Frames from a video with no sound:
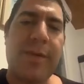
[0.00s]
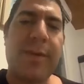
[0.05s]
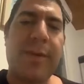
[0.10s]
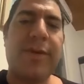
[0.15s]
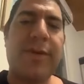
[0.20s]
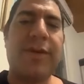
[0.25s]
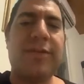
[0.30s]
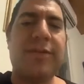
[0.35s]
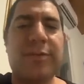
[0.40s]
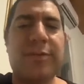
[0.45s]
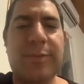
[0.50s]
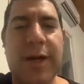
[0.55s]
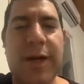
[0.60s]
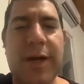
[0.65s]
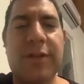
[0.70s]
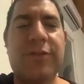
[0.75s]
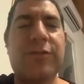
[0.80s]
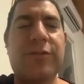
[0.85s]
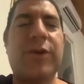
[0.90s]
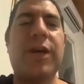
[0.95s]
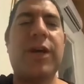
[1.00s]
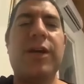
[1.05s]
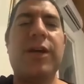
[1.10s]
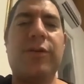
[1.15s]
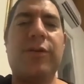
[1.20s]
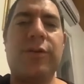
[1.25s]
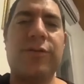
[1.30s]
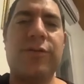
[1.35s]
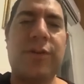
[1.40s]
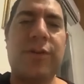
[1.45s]
maybe his pulse rate
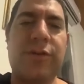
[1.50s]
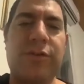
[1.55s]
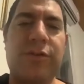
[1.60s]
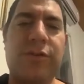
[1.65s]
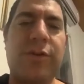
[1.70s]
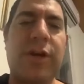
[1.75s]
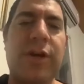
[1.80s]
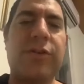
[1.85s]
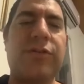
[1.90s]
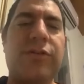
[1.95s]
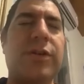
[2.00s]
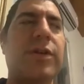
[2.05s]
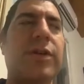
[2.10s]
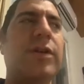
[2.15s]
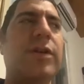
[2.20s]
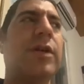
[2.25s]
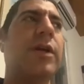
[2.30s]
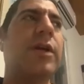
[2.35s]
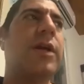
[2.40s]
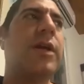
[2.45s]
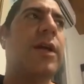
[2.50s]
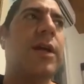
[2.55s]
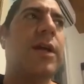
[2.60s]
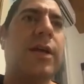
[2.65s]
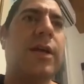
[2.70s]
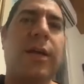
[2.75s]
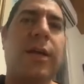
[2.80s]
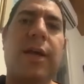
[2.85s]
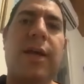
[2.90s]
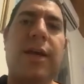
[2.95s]
or saturation.
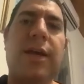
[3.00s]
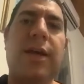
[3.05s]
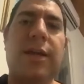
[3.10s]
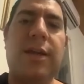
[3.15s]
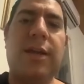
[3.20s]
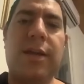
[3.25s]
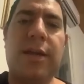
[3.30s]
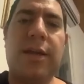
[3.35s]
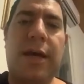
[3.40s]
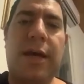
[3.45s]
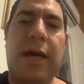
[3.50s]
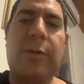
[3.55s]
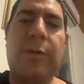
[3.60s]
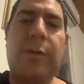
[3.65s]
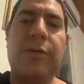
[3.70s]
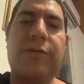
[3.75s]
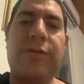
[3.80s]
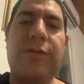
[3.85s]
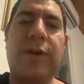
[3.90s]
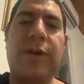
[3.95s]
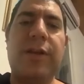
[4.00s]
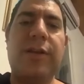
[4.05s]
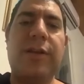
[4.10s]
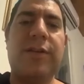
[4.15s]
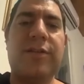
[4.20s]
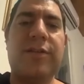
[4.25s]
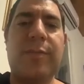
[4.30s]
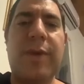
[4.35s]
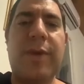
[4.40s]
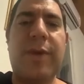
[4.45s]
In our field,
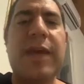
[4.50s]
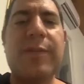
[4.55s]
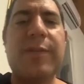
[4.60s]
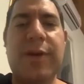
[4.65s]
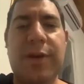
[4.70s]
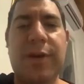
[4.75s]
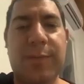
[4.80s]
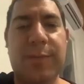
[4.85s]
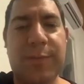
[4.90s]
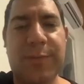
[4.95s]
there's a baby.